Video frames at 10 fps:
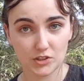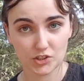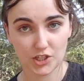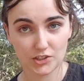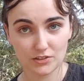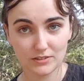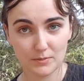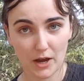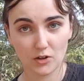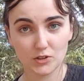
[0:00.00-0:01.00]
or suggestions
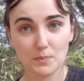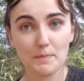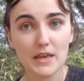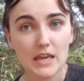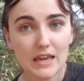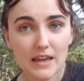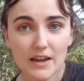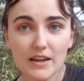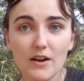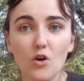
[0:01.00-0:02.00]
about
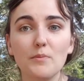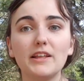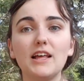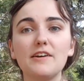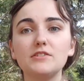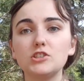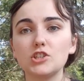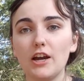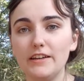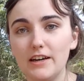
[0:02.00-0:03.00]
me or my life in
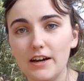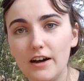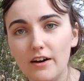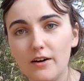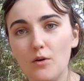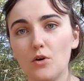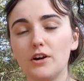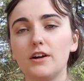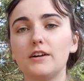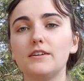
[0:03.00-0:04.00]
China
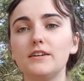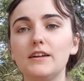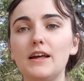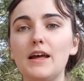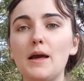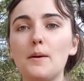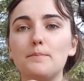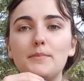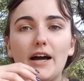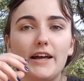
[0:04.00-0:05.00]
or
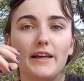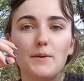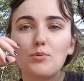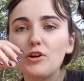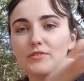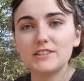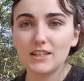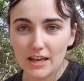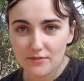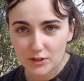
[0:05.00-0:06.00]
my previous
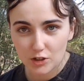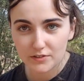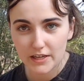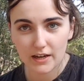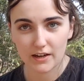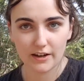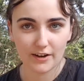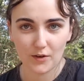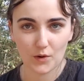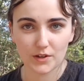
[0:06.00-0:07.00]
life in
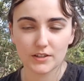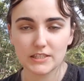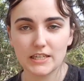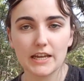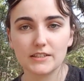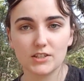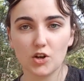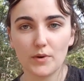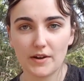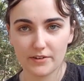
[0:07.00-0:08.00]
Korea or the States or
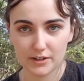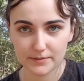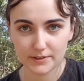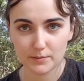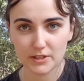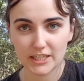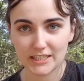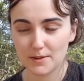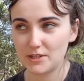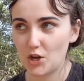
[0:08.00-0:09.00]
whatever, please
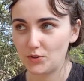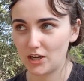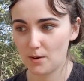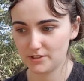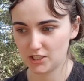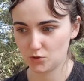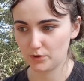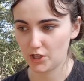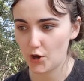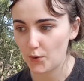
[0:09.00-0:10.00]
let me know in the comment section
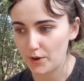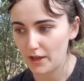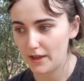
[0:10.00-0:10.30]
below.